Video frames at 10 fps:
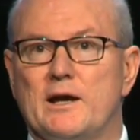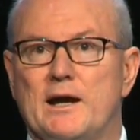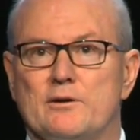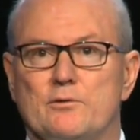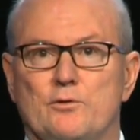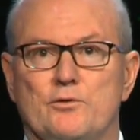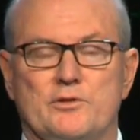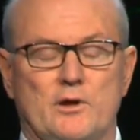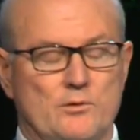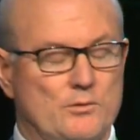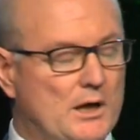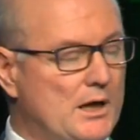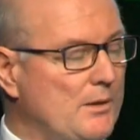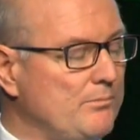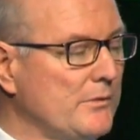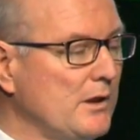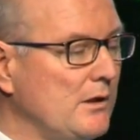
data and also